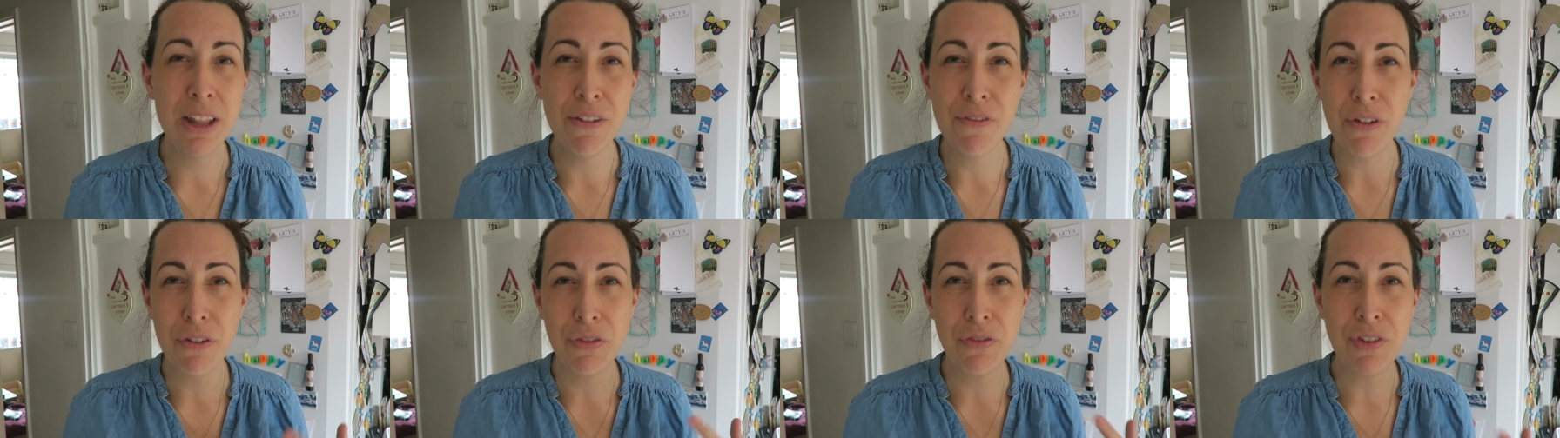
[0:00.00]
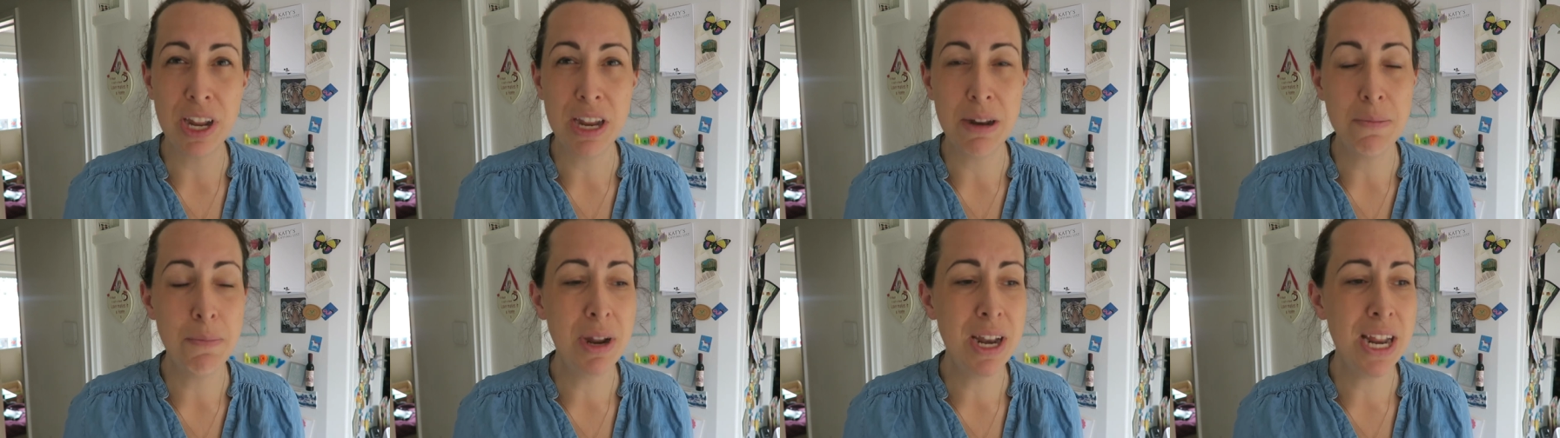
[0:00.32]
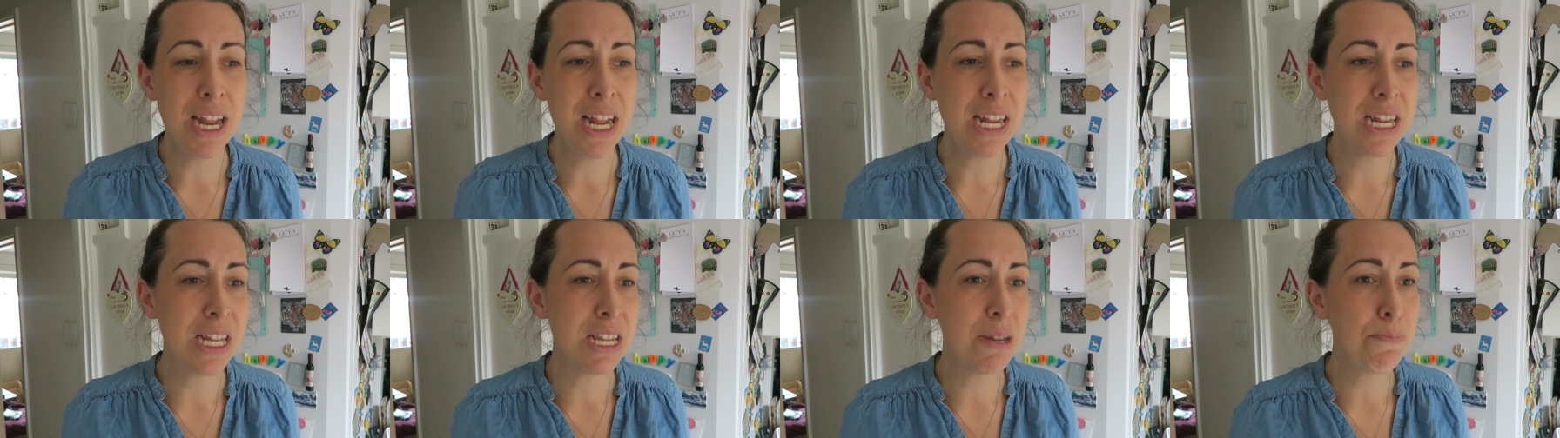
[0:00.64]
in the 15
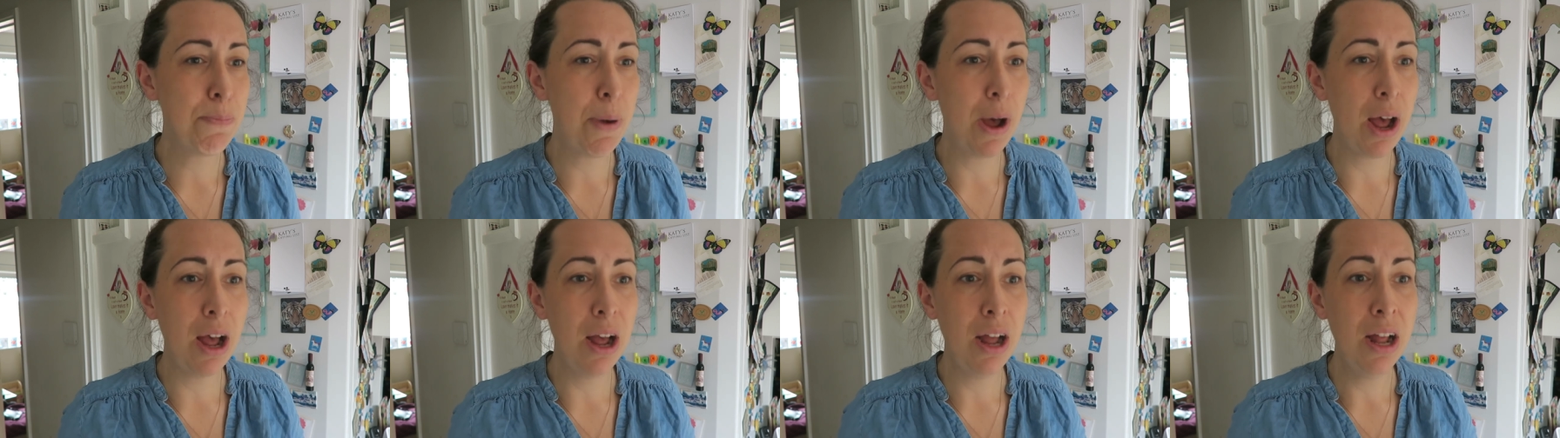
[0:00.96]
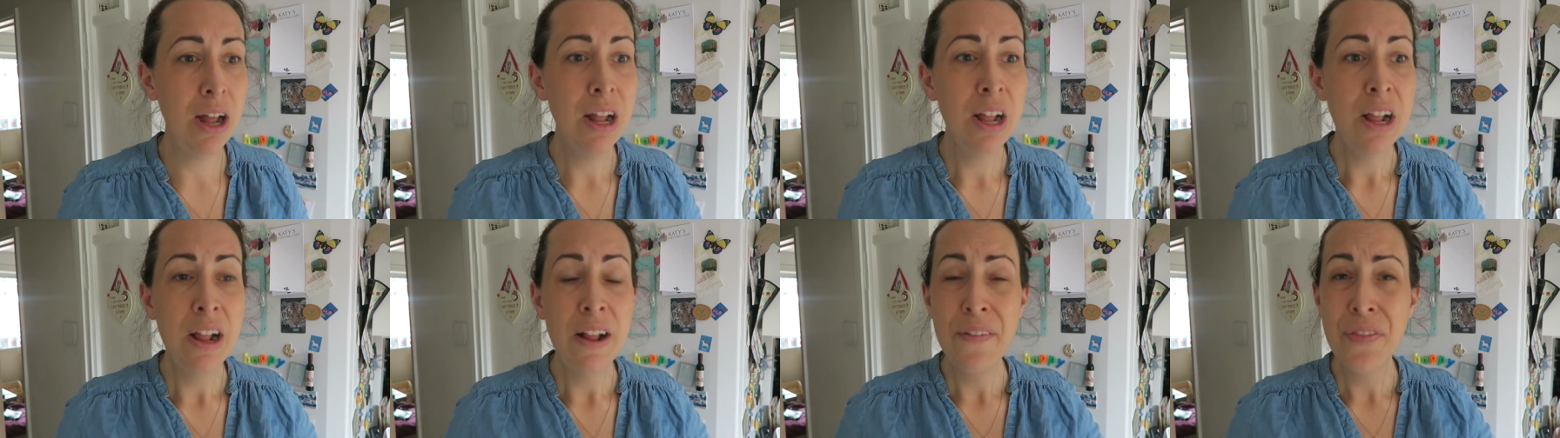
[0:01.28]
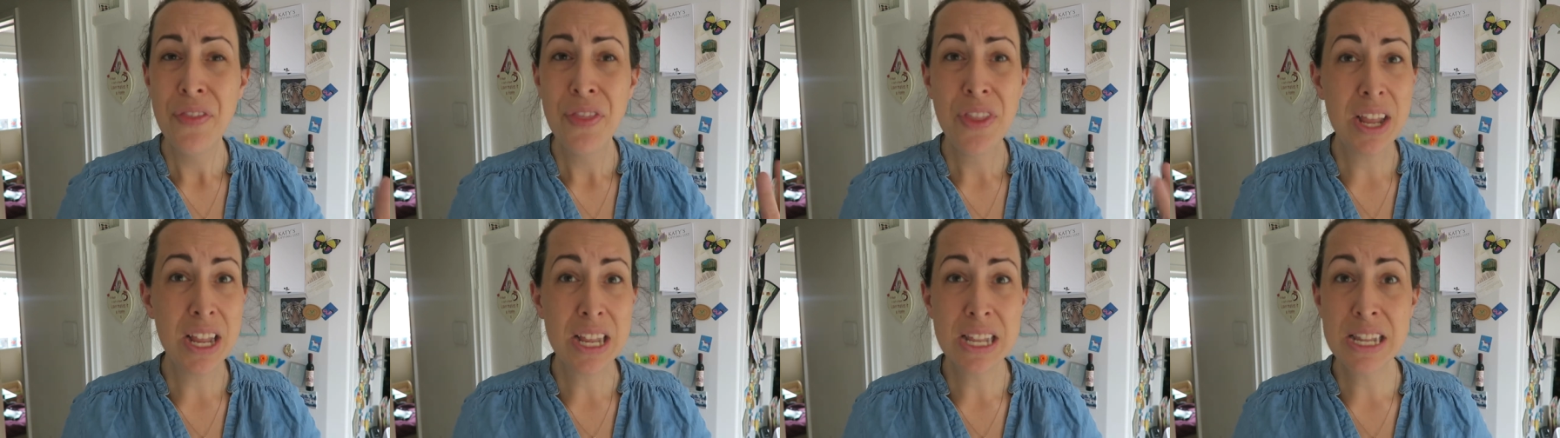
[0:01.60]
minutes, but
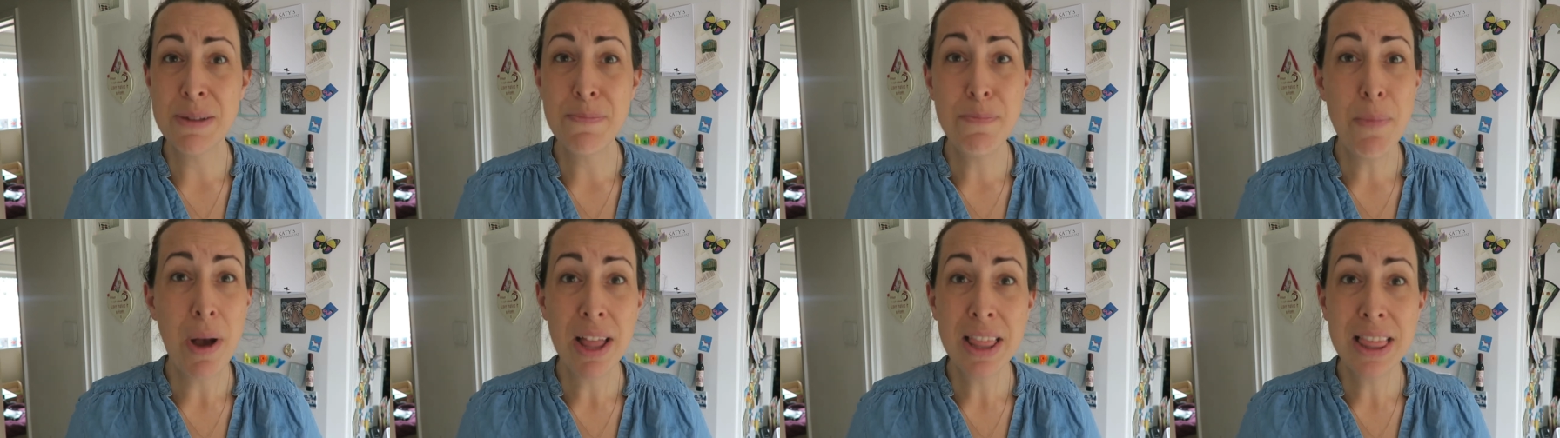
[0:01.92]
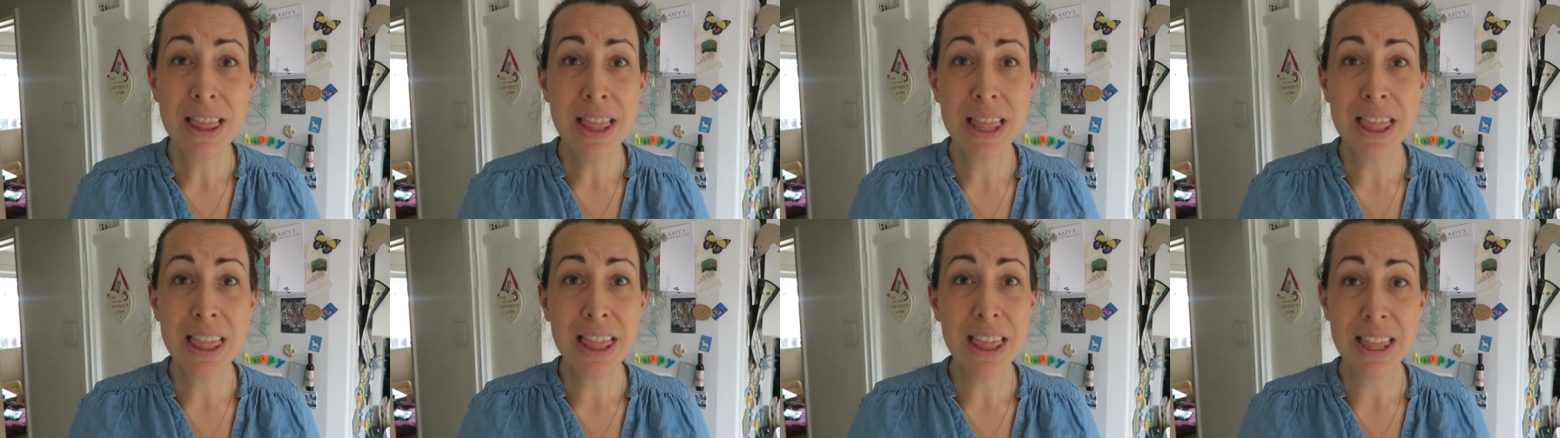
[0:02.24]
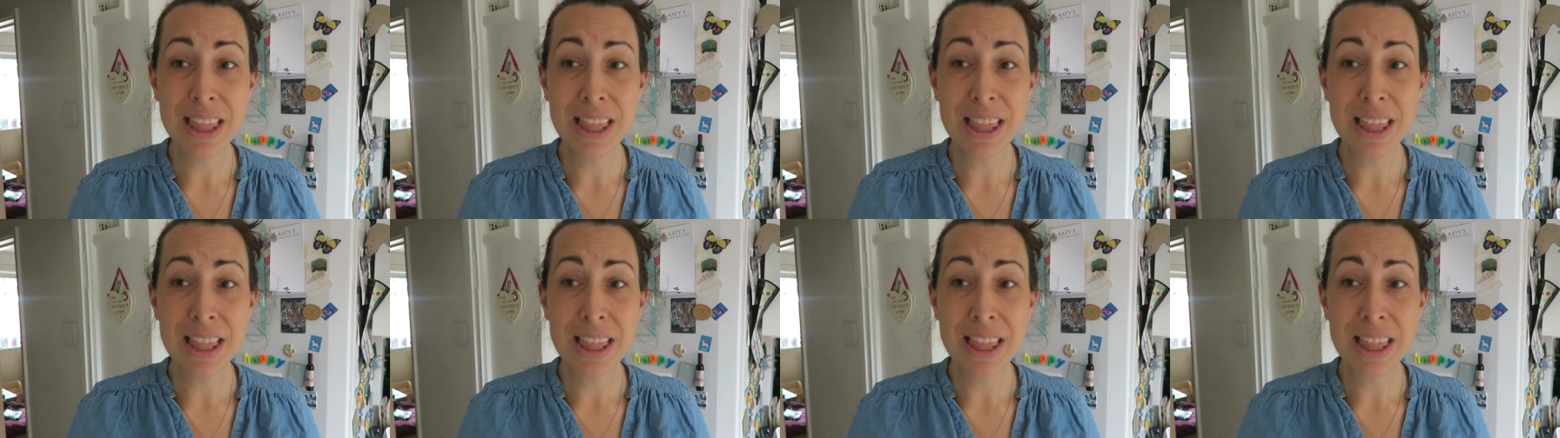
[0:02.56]
this month